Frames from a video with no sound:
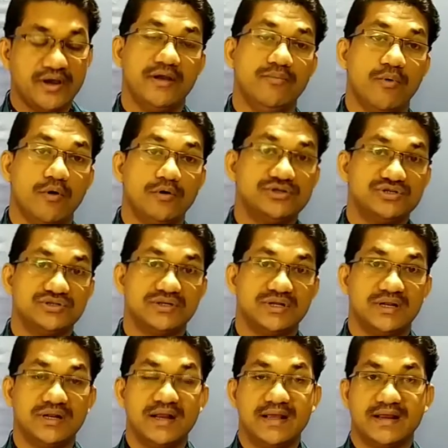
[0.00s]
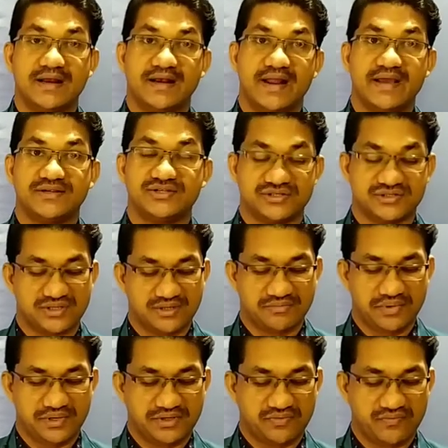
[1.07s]
emotional
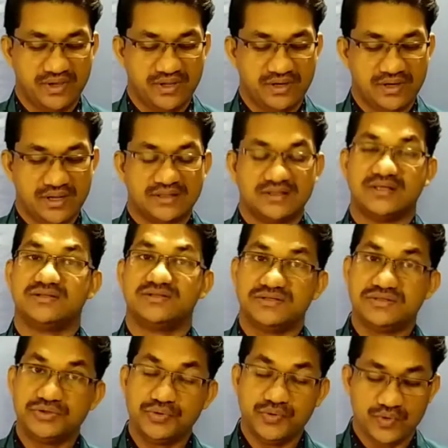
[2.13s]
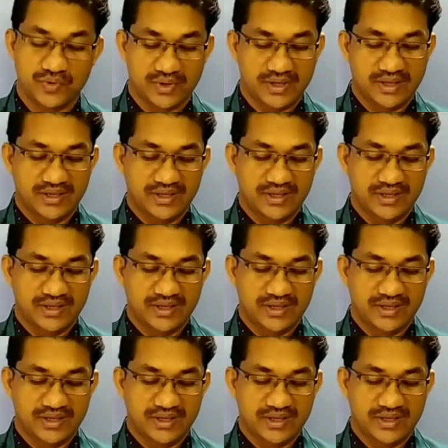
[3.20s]
connection between the two,